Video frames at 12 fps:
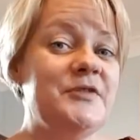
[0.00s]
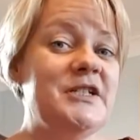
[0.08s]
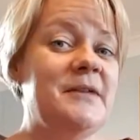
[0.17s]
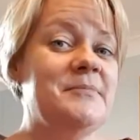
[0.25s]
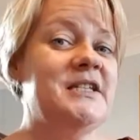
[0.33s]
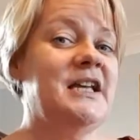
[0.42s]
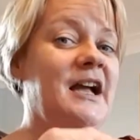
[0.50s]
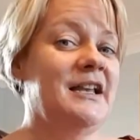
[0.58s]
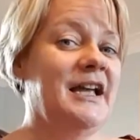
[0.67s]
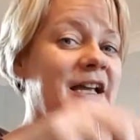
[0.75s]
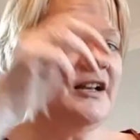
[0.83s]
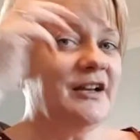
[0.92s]
for DMC
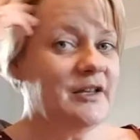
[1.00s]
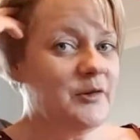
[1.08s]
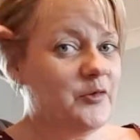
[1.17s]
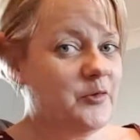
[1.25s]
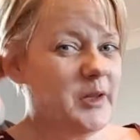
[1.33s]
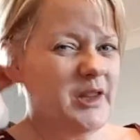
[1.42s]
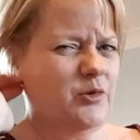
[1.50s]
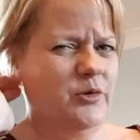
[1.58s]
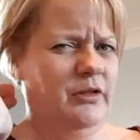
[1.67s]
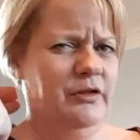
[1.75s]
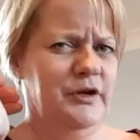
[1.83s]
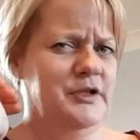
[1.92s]
and Anchor, and I don't
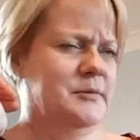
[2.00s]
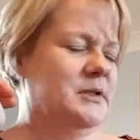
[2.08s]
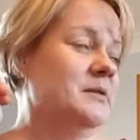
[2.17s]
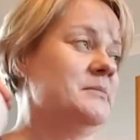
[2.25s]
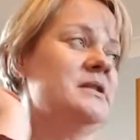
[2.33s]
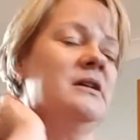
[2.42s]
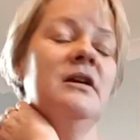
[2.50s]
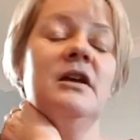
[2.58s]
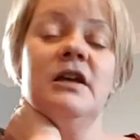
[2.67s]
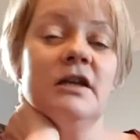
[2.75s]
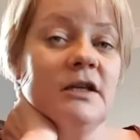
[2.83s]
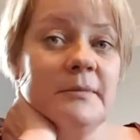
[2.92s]
think the rights are DMC.
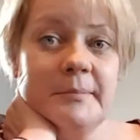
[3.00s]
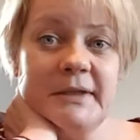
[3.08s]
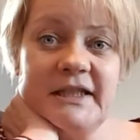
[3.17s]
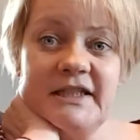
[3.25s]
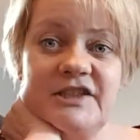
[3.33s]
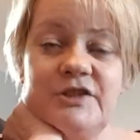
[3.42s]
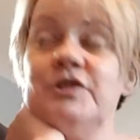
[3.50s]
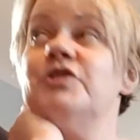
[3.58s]
But they did a